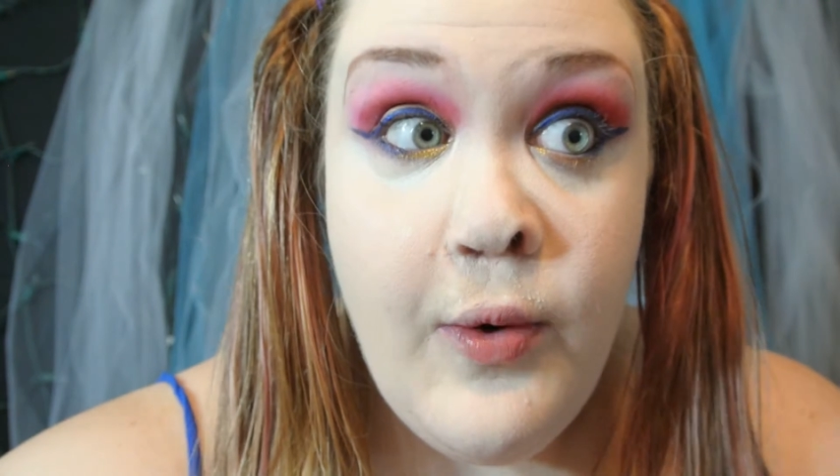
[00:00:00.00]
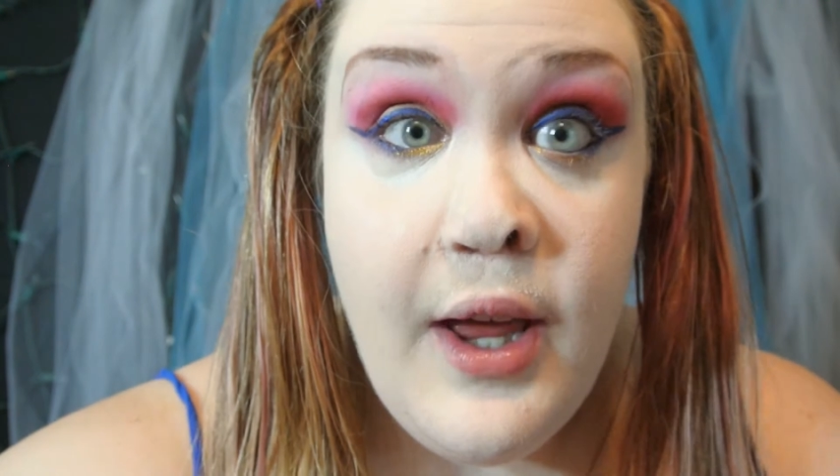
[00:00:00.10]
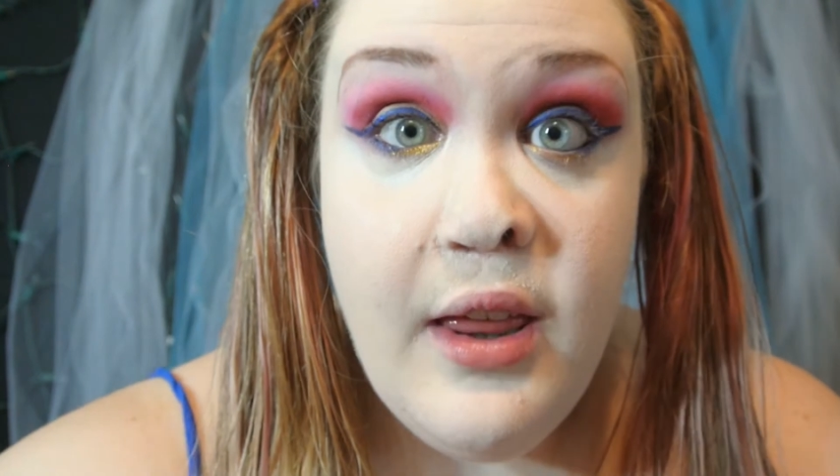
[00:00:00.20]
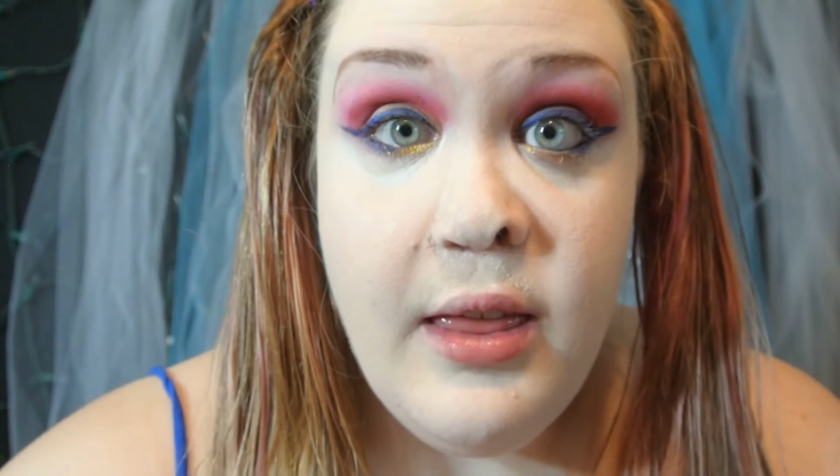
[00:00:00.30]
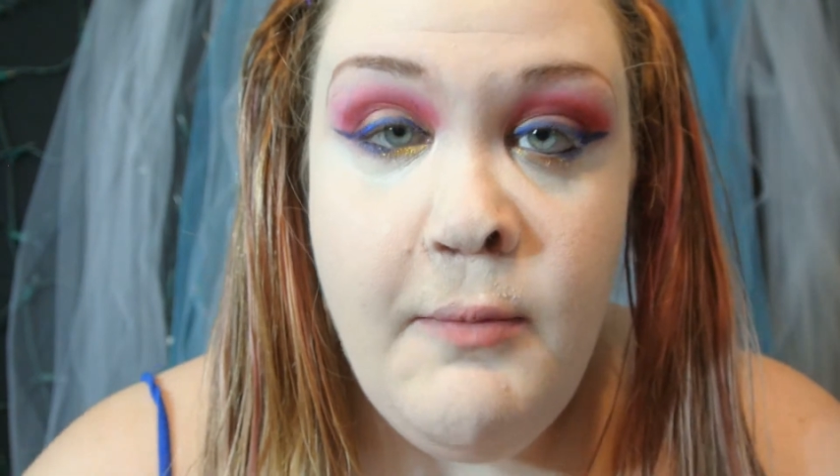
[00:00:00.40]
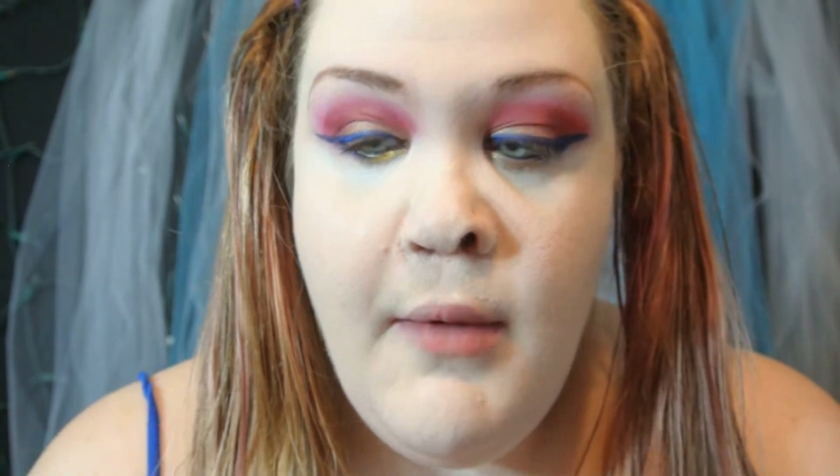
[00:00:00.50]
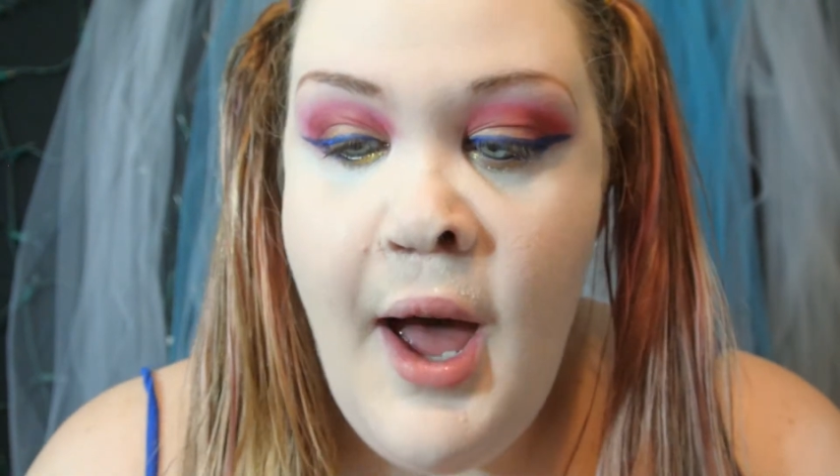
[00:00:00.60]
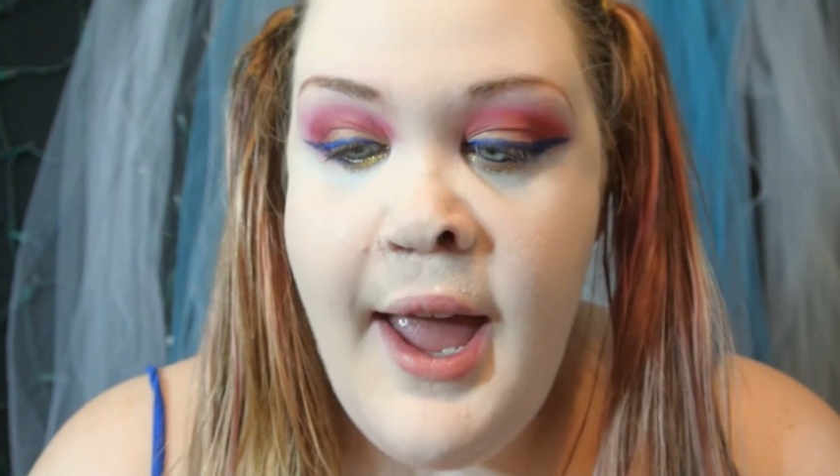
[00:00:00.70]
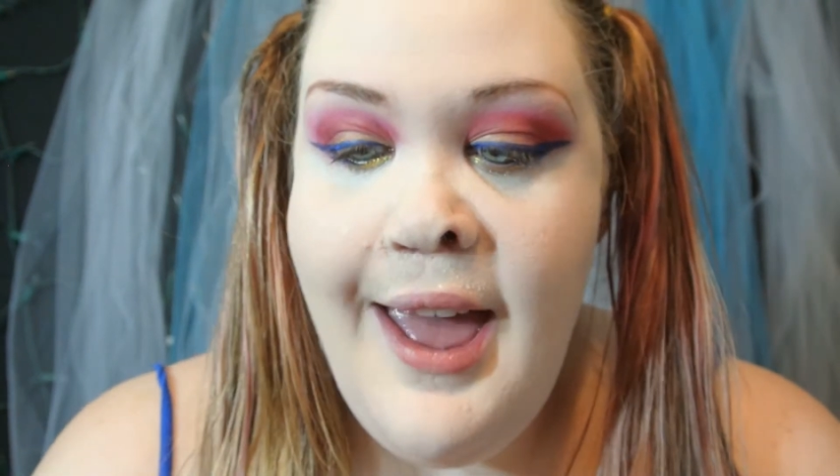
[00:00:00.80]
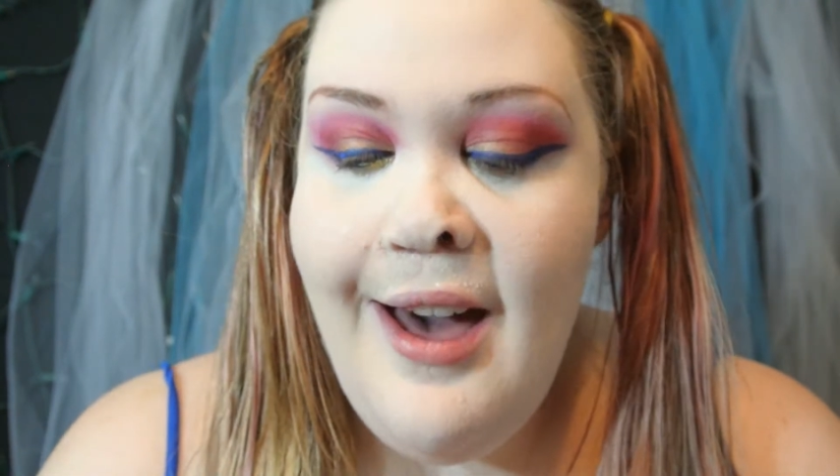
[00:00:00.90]
with
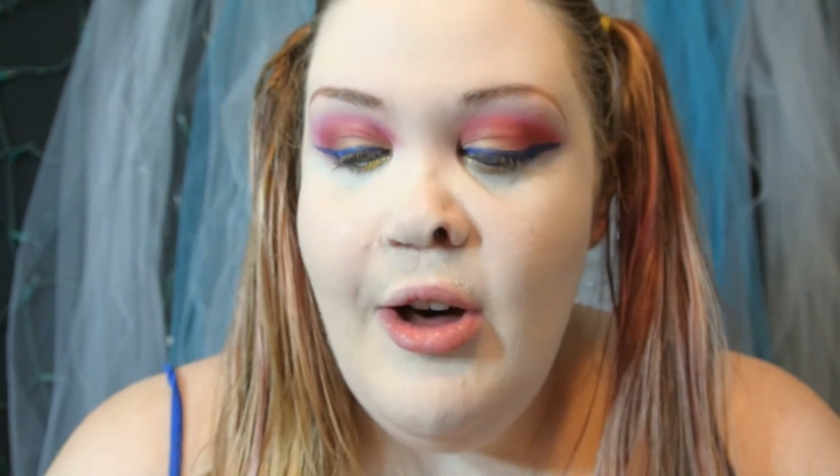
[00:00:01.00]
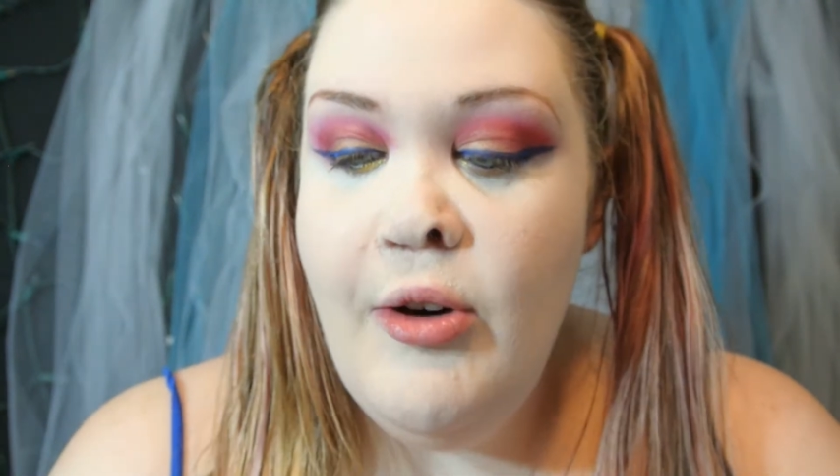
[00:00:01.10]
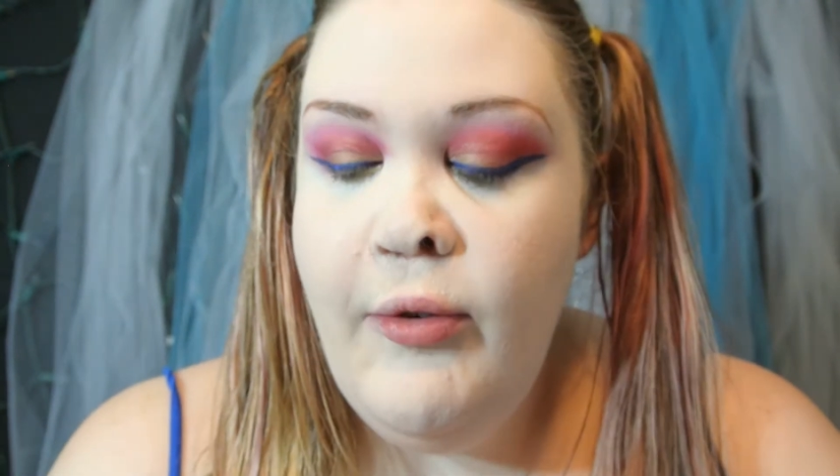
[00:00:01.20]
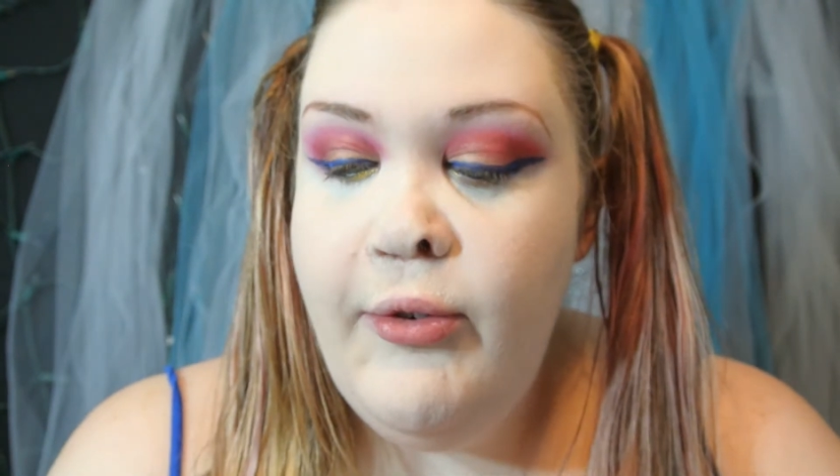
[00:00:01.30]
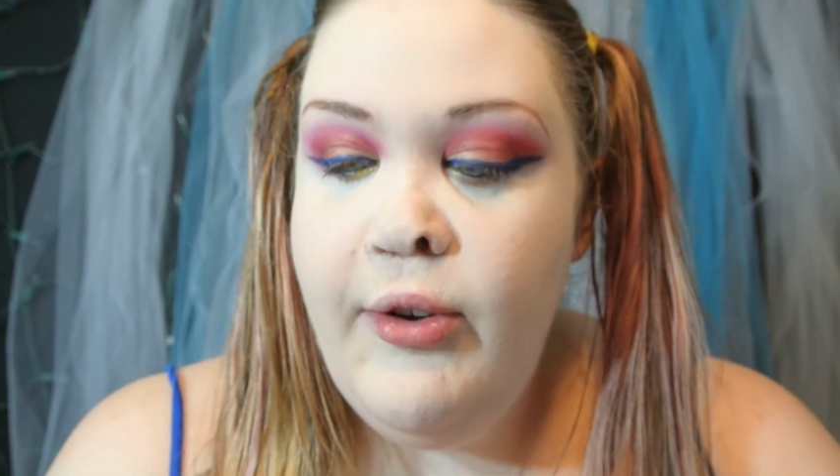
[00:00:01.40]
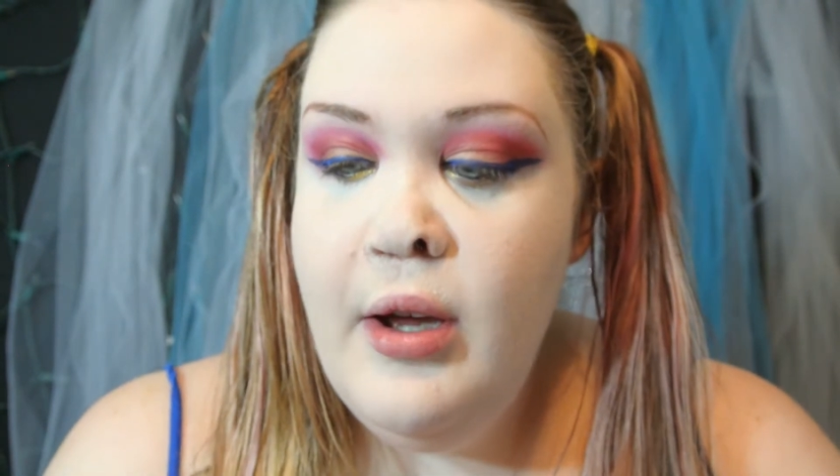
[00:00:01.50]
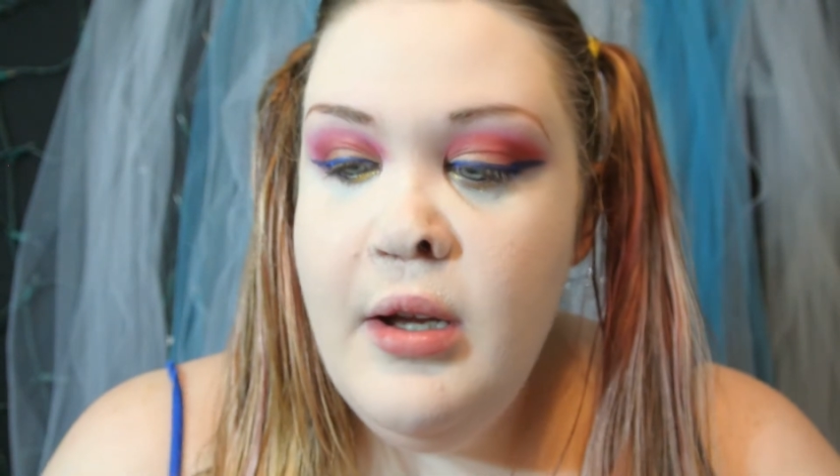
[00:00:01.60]
my e l f